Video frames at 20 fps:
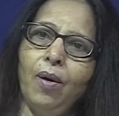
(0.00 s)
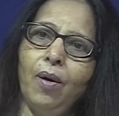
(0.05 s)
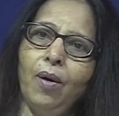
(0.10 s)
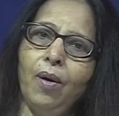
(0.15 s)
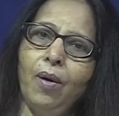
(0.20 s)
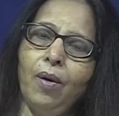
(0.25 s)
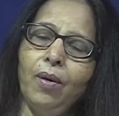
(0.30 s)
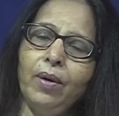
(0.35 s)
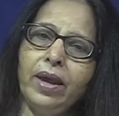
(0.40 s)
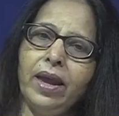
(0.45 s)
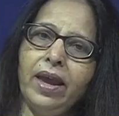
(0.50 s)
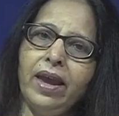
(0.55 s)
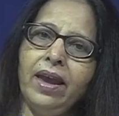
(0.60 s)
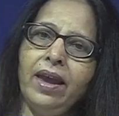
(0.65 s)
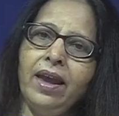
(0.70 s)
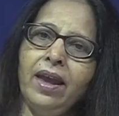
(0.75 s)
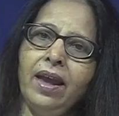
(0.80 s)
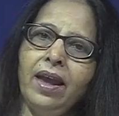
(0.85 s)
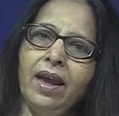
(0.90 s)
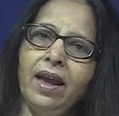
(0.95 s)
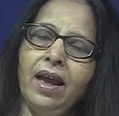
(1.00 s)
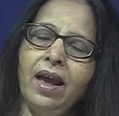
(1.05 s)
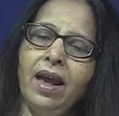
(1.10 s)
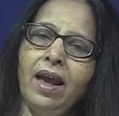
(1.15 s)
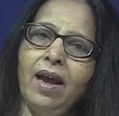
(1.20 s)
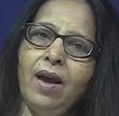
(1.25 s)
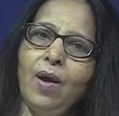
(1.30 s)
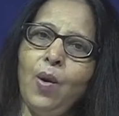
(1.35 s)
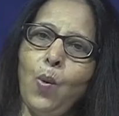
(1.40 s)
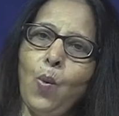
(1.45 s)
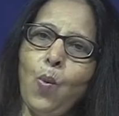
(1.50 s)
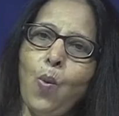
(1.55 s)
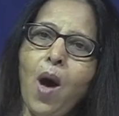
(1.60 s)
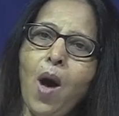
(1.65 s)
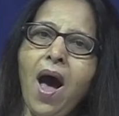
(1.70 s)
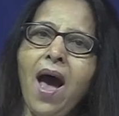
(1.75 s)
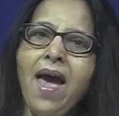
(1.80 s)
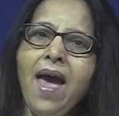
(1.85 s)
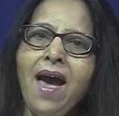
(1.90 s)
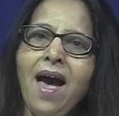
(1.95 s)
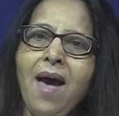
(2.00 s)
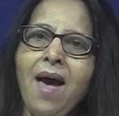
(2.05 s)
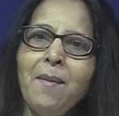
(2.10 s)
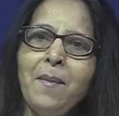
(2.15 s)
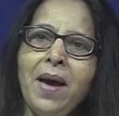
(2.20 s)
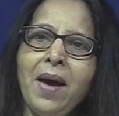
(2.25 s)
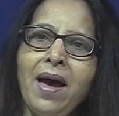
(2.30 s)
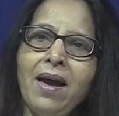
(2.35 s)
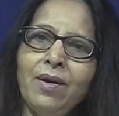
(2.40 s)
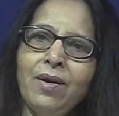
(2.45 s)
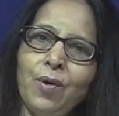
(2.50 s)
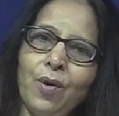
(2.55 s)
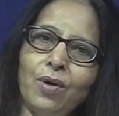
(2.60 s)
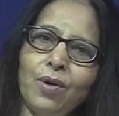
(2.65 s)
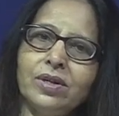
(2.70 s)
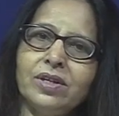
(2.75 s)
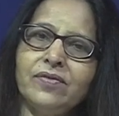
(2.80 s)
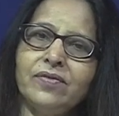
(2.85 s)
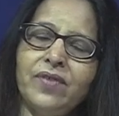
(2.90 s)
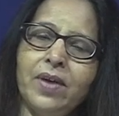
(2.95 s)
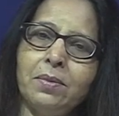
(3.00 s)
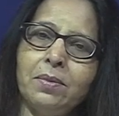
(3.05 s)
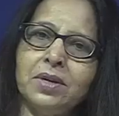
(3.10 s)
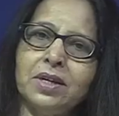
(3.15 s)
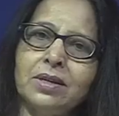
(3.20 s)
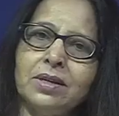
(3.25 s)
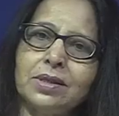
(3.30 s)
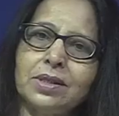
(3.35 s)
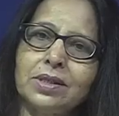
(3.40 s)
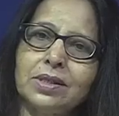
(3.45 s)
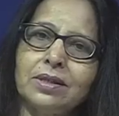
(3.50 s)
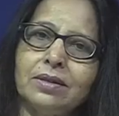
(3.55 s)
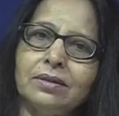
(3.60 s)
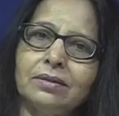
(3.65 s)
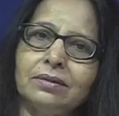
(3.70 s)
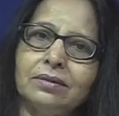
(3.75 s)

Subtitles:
okay, why am I not a feminist?